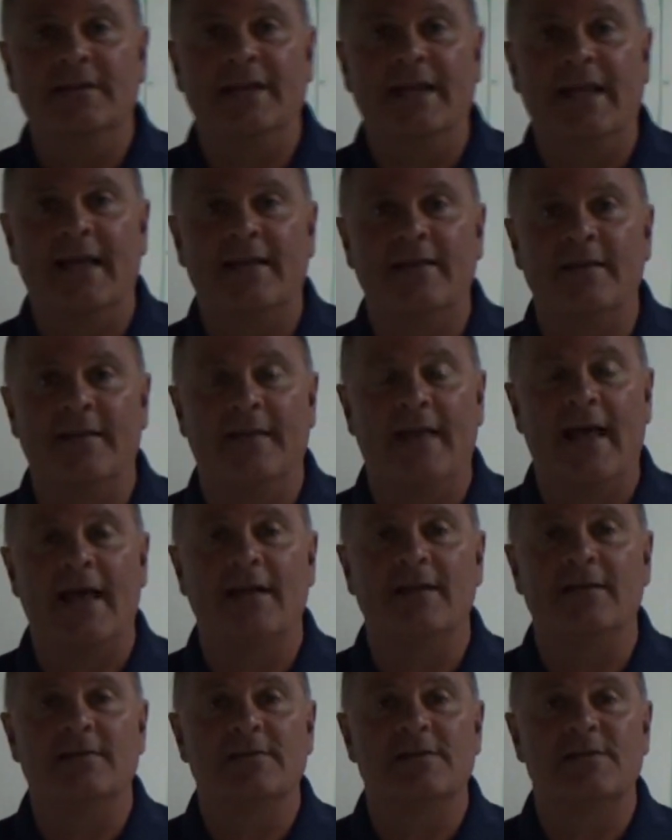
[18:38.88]
to get to
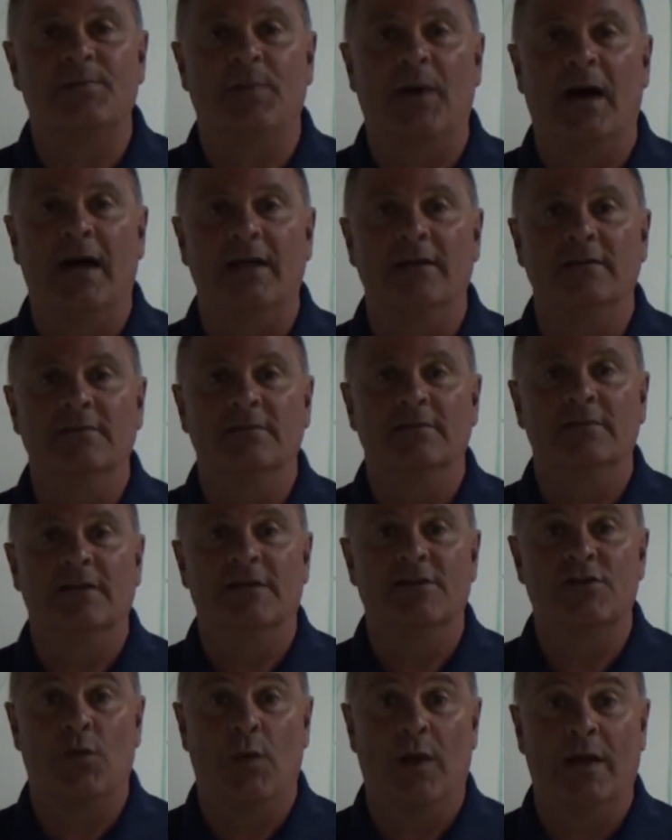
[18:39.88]
that spot
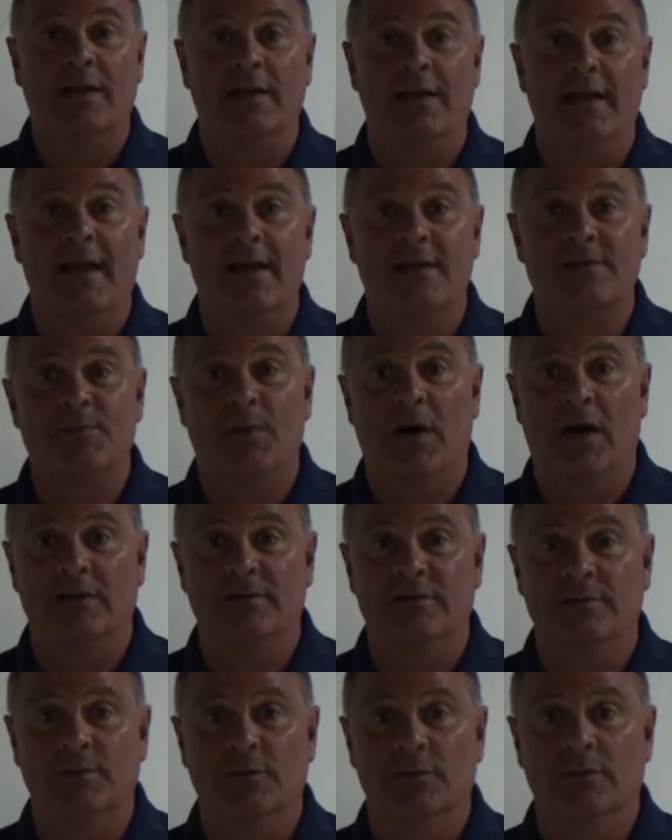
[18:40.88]
as quickly as
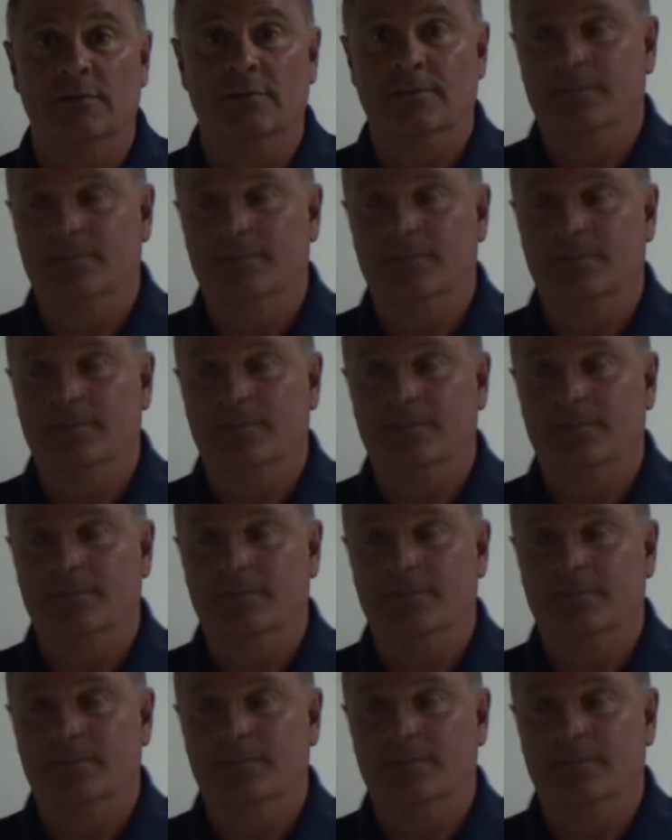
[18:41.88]
possible.